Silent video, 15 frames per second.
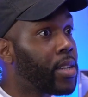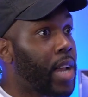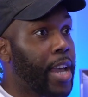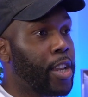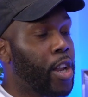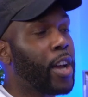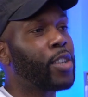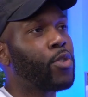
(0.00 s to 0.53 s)
so
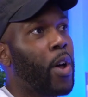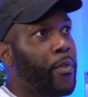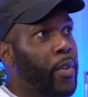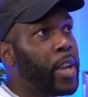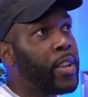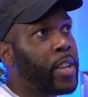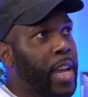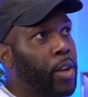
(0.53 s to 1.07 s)

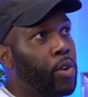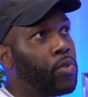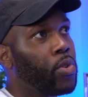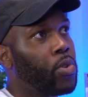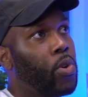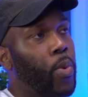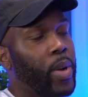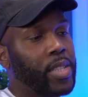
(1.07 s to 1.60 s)
on the
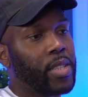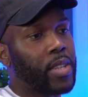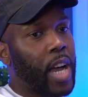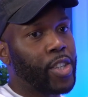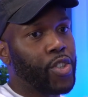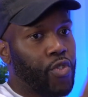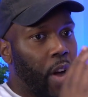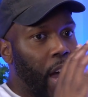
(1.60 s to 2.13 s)
call, I
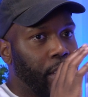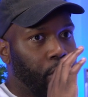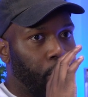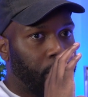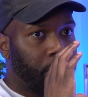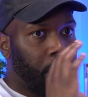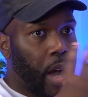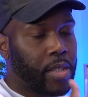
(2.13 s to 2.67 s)
try to,
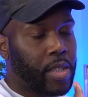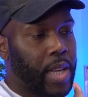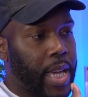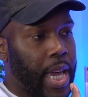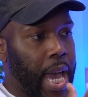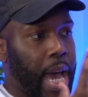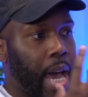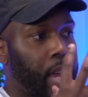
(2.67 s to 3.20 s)
as much as I
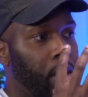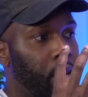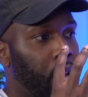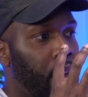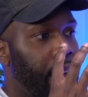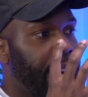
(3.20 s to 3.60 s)
can,